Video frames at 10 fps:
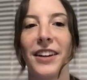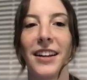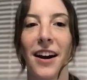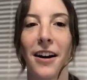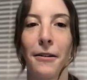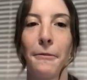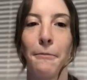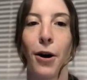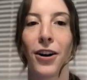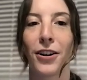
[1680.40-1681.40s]
young
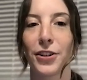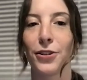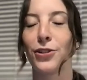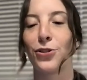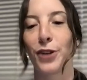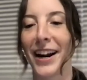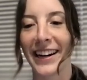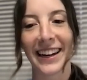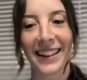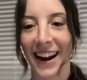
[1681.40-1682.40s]
boxers
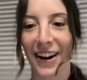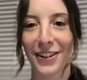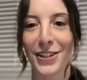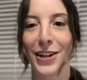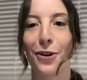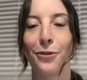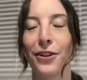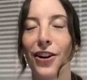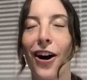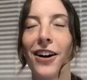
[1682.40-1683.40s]
training there. So
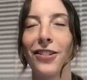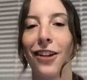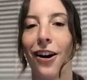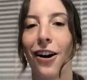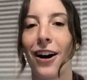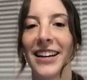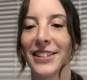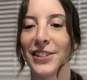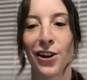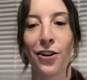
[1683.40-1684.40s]
not a lot is
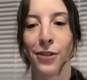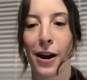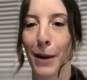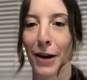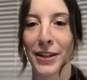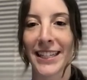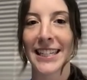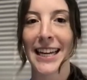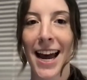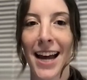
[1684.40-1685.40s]
known about this
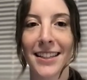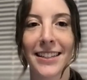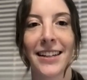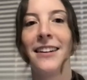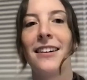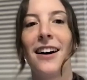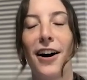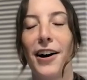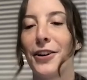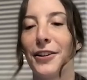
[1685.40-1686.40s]
yet,
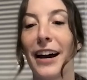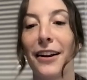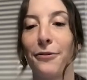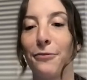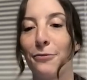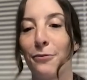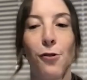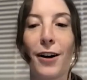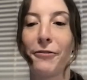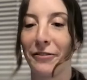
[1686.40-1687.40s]
other than
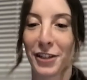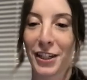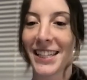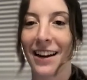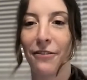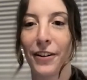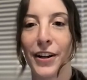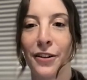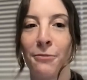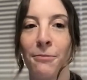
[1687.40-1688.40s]
what we've just said for
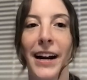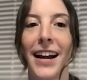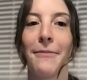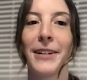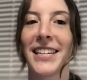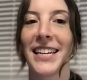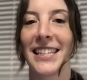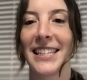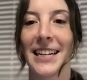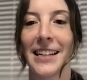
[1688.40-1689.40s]
you. But I am excited
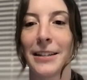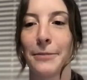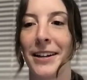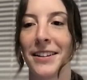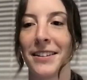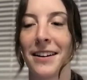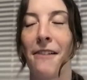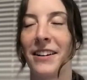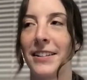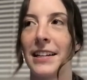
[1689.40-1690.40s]
to see this because
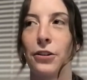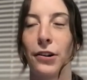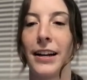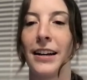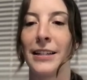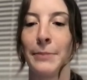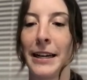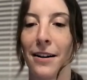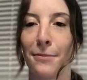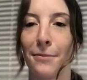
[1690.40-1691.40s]
obviously Creed has
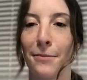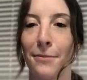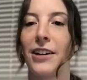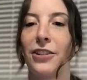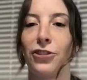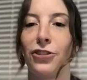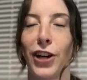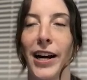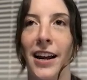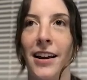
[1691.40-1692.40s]
become such
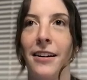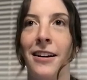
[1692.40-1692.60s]
a